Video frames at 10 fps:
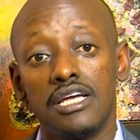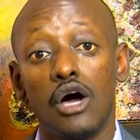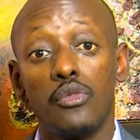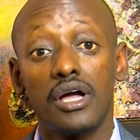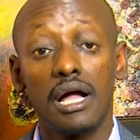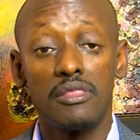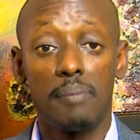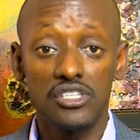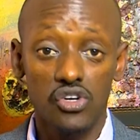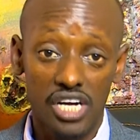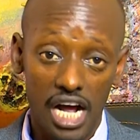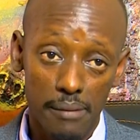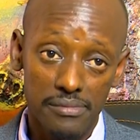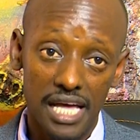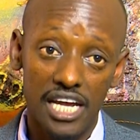Now the person
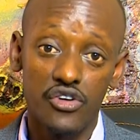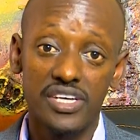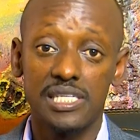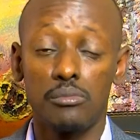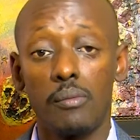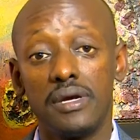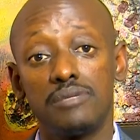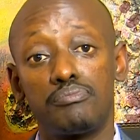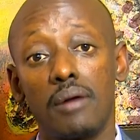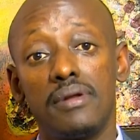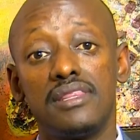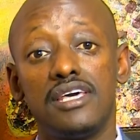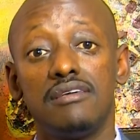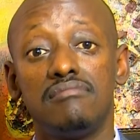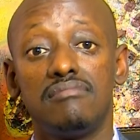comes and reaches a moment, probably
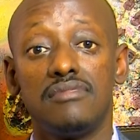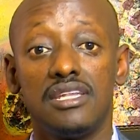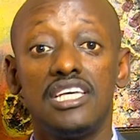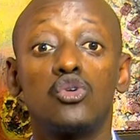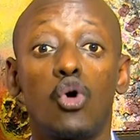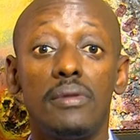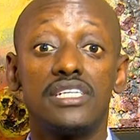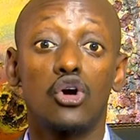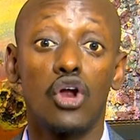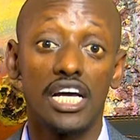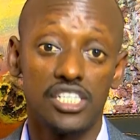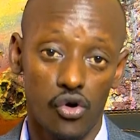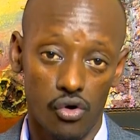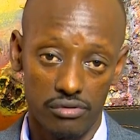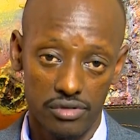they need to commit a
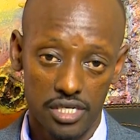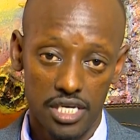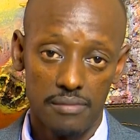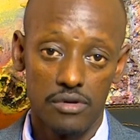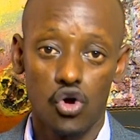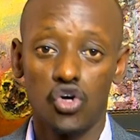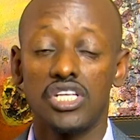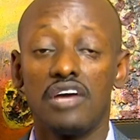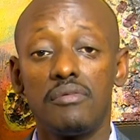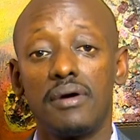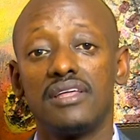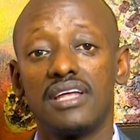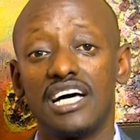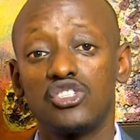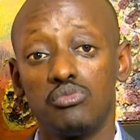collateral because every money that
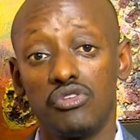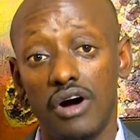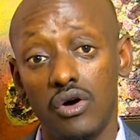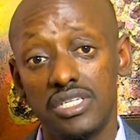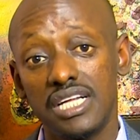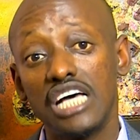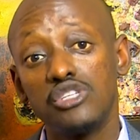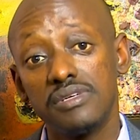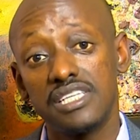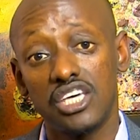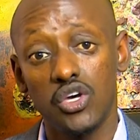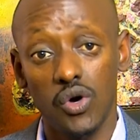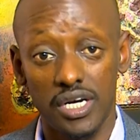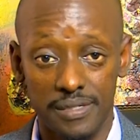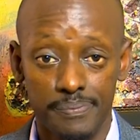has to move out has to be
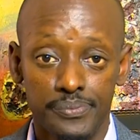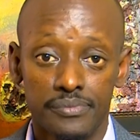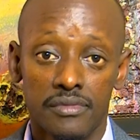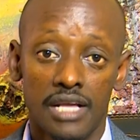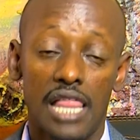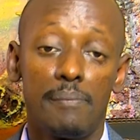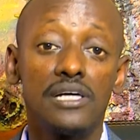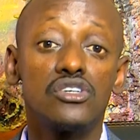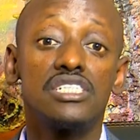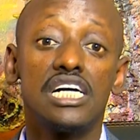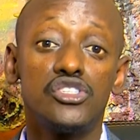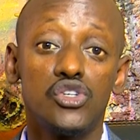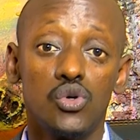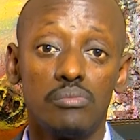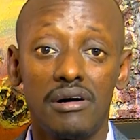secured. And the person tells
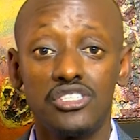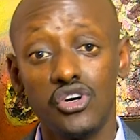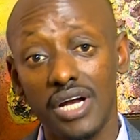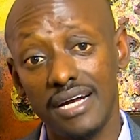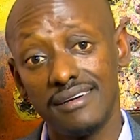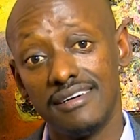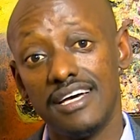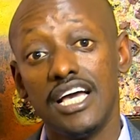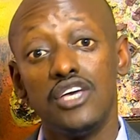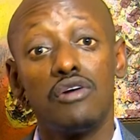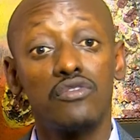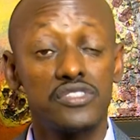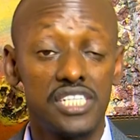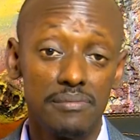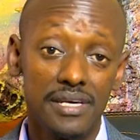you, but Jonan, you have
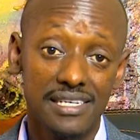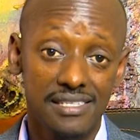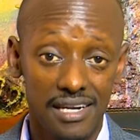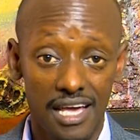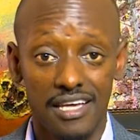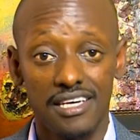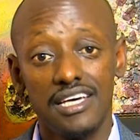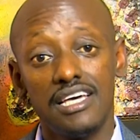not seen me yesterday.